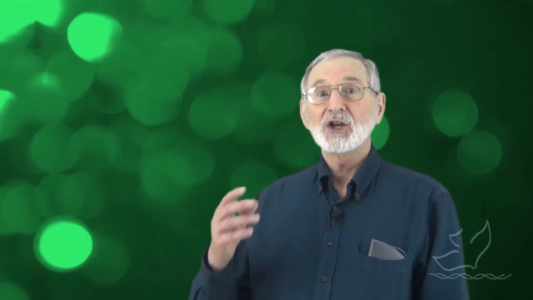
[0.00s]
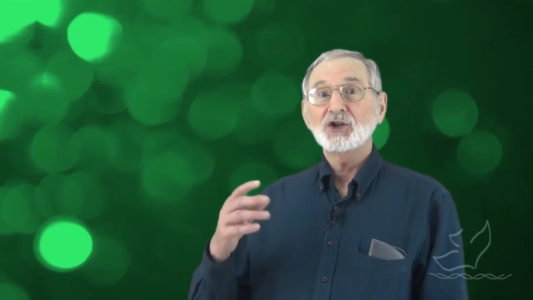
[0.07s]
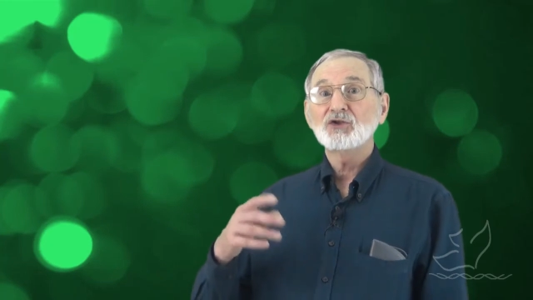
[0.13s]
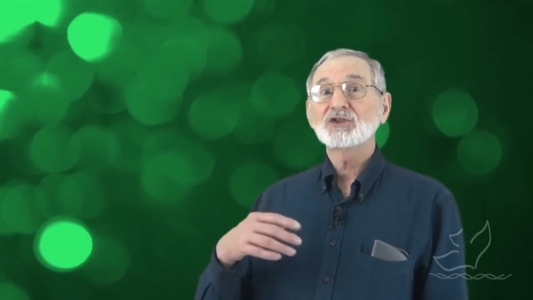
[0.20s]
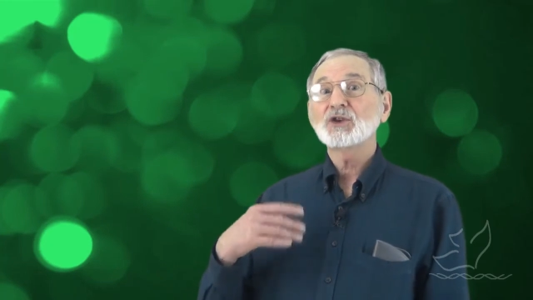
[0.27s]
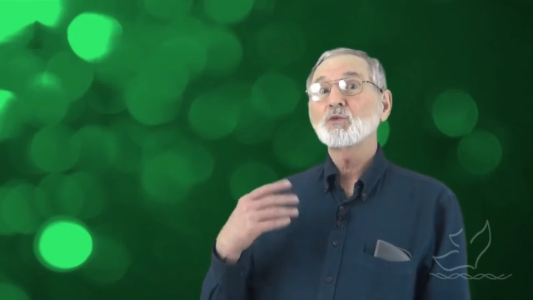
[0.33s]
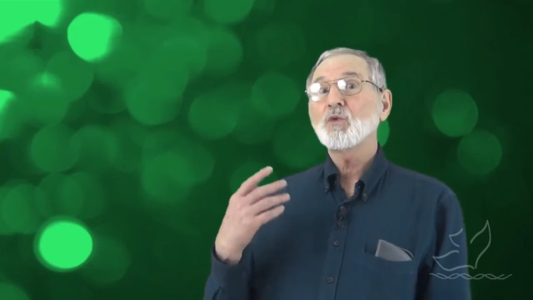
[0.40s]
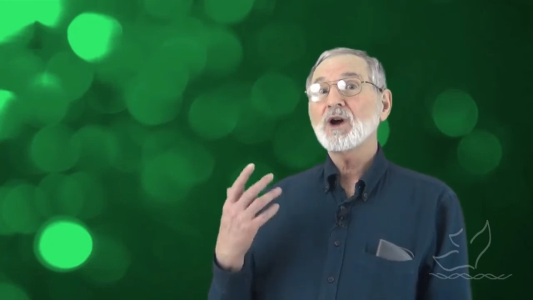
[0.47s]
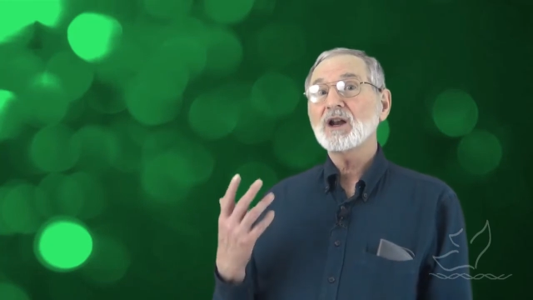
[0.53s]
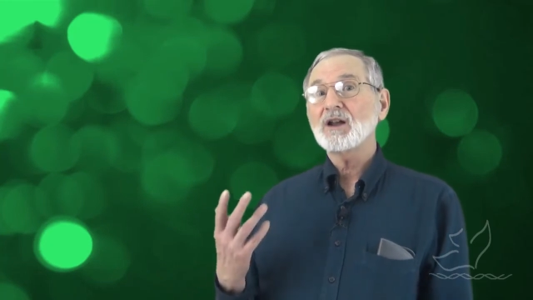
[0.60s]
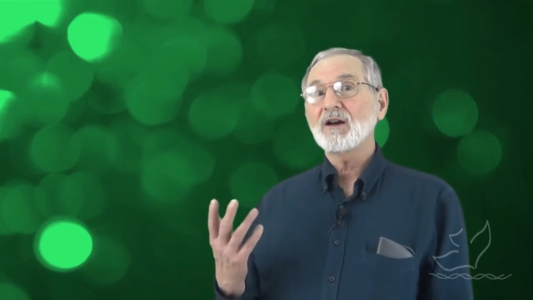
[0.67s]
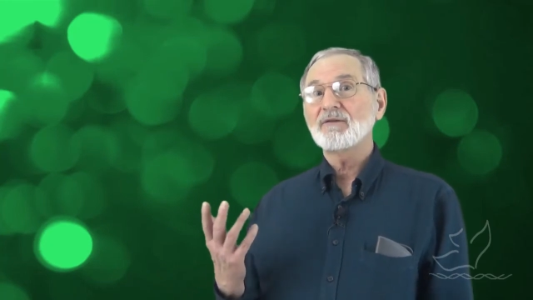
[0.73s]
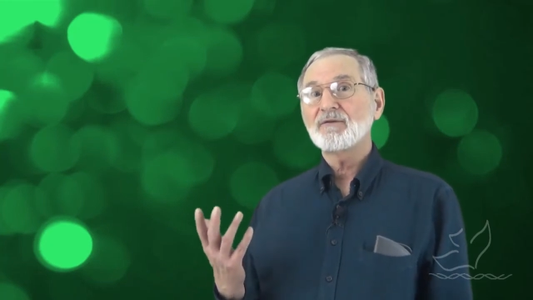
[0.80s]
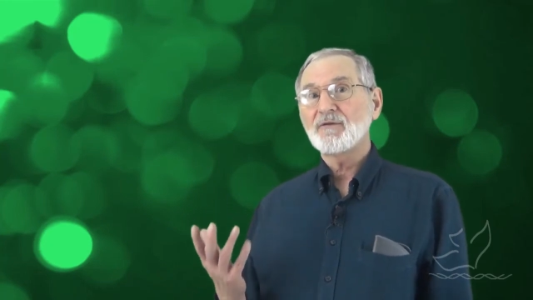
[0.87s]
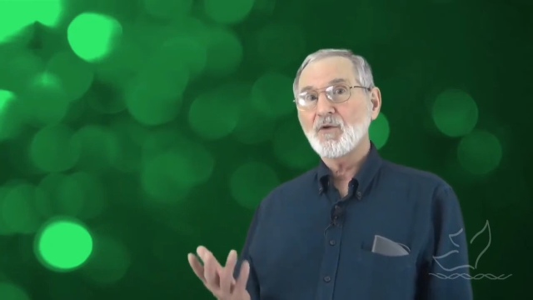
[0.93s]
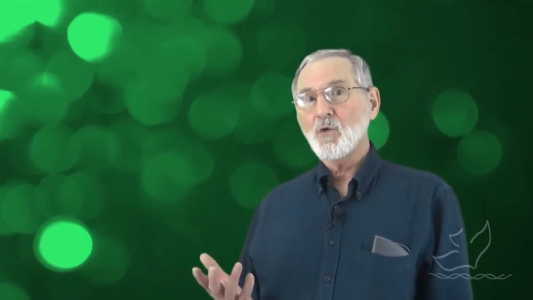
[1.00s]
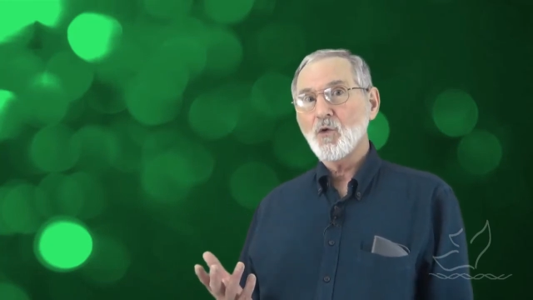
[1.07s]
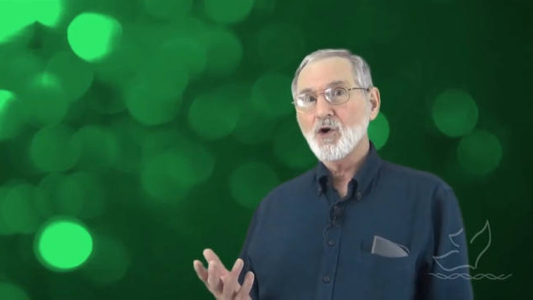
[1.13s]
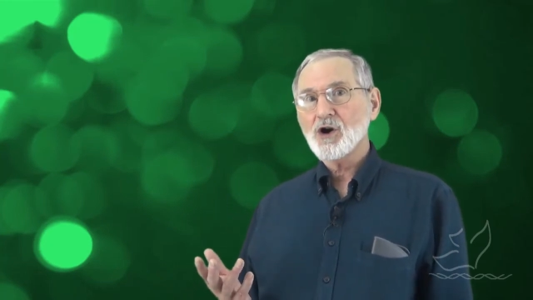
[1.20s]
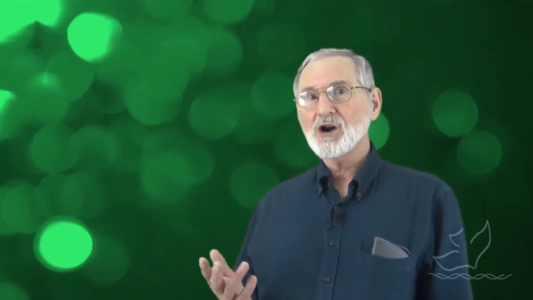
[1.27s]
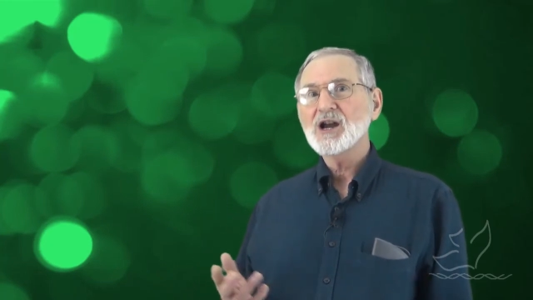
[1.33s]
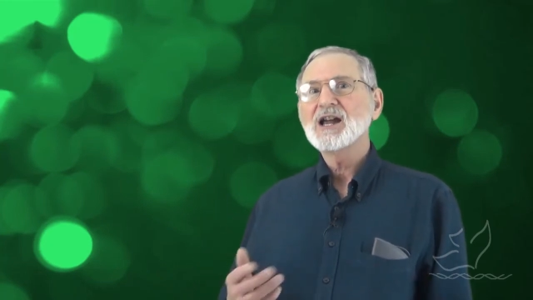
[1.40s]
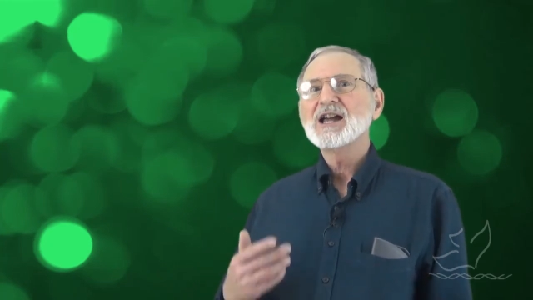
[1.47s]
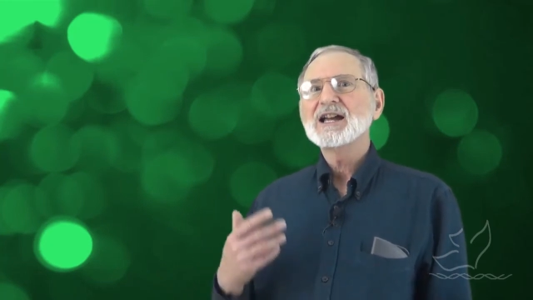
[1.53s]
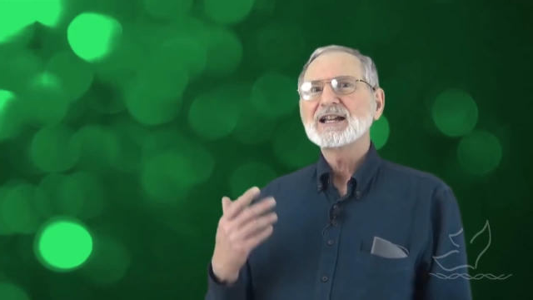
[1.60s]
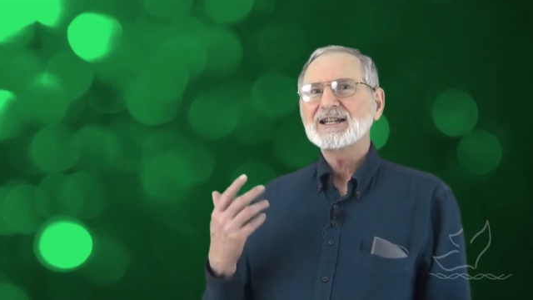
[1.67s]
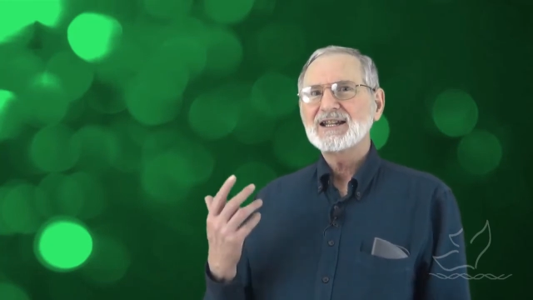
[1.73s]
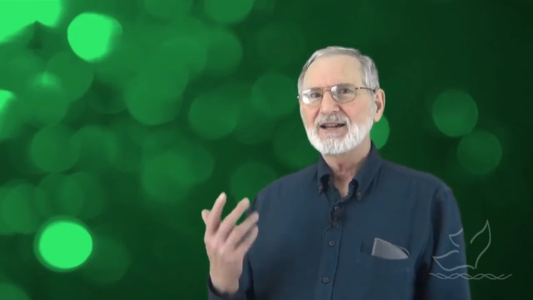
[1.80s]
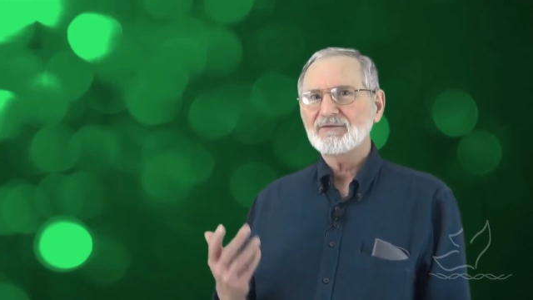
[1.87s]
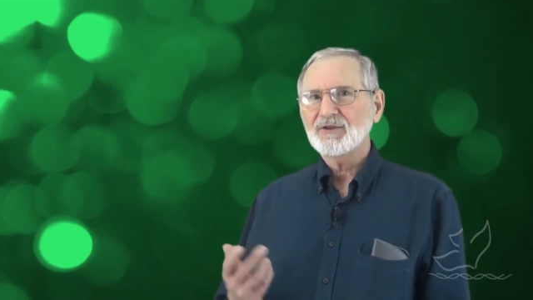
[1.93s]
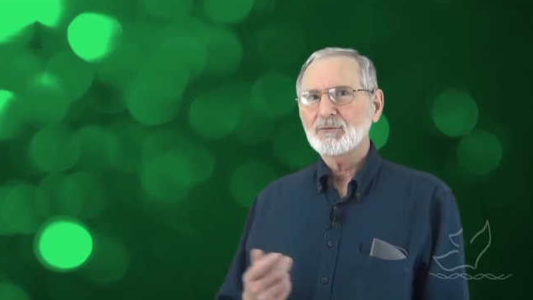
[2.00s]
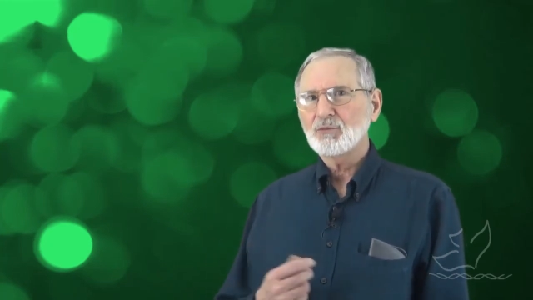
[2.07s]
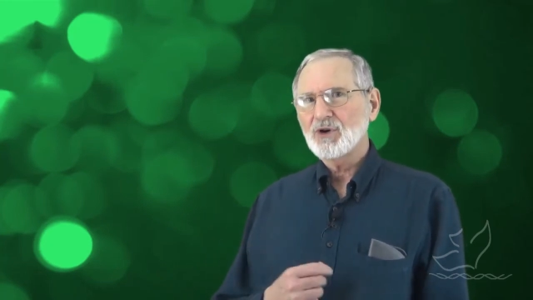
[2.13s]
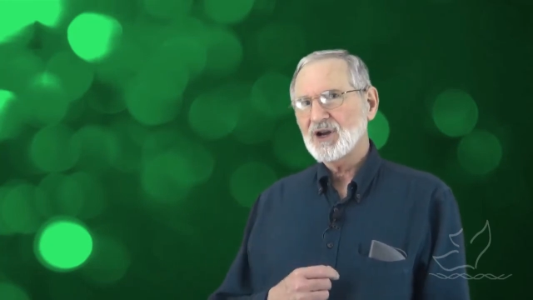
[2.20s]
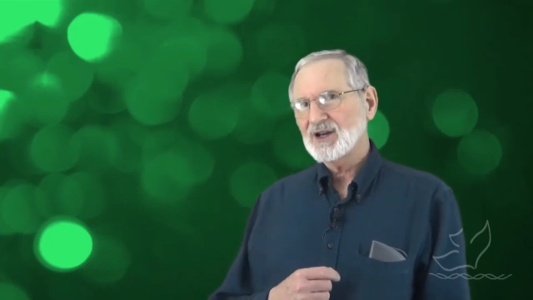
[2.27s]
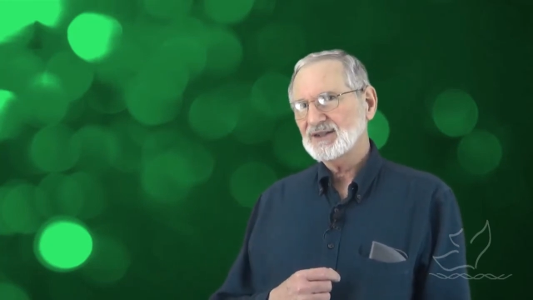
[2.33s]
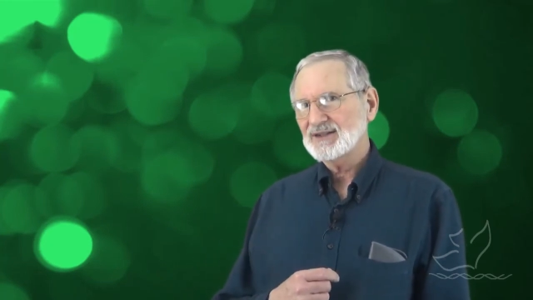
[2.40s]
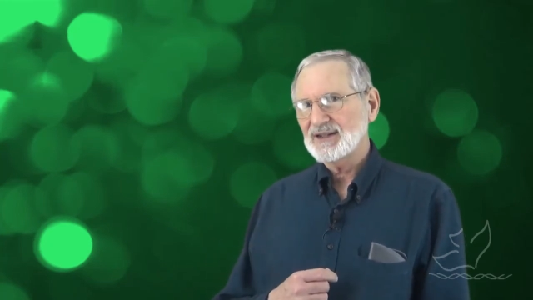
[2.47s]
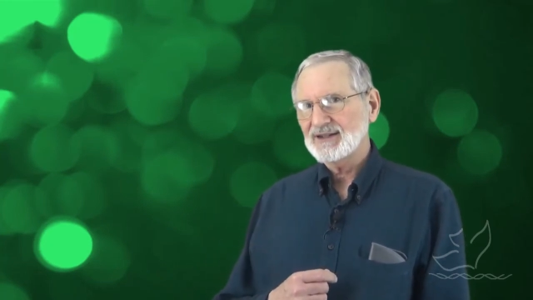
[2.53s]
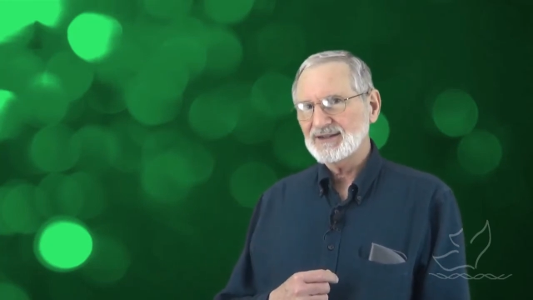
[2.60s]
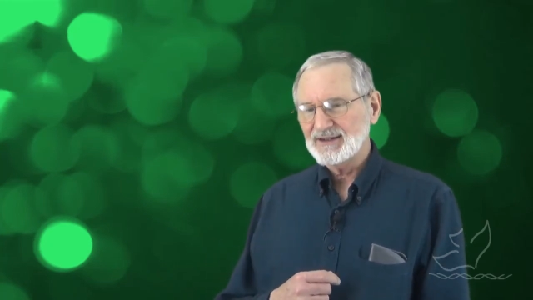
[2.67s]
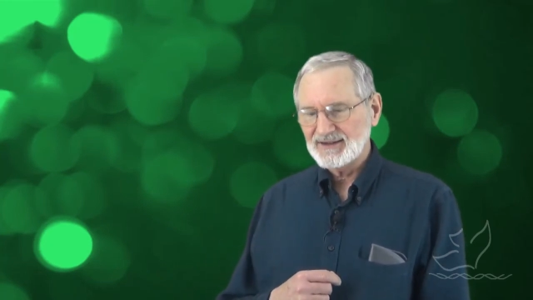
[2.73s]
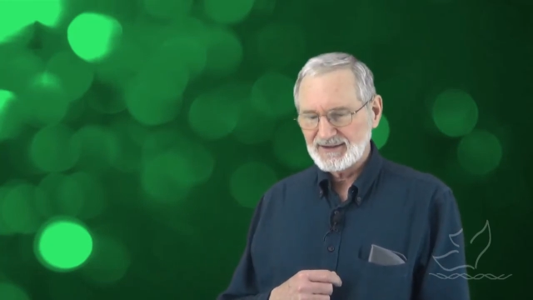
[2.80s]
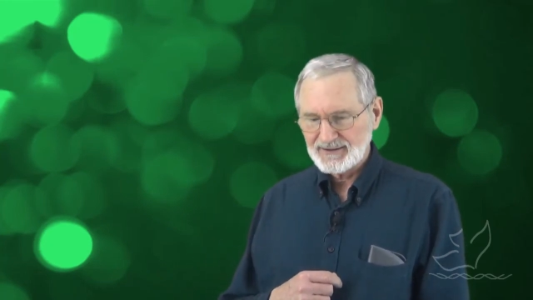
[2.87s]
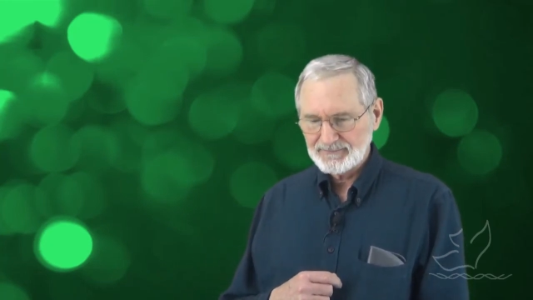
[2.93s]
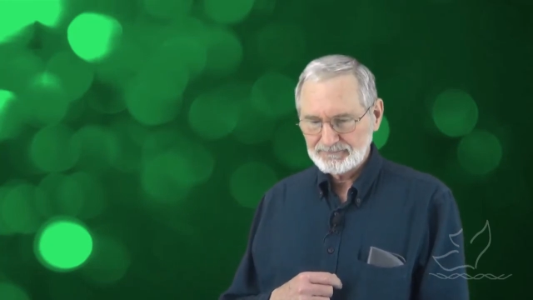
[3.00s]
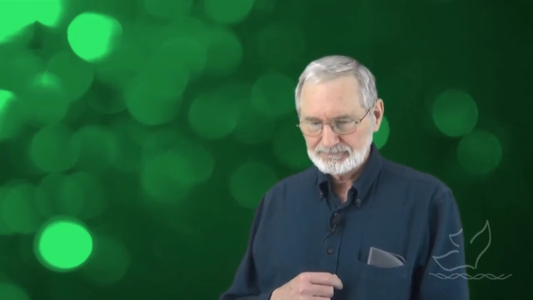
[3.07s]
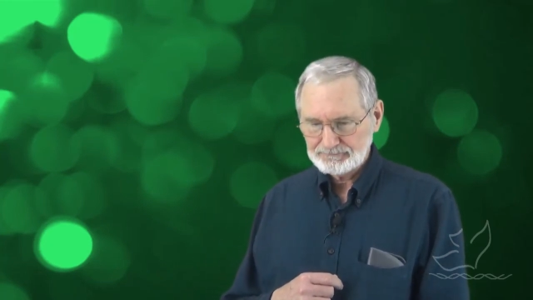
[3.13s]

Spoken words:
usually one of four different processes.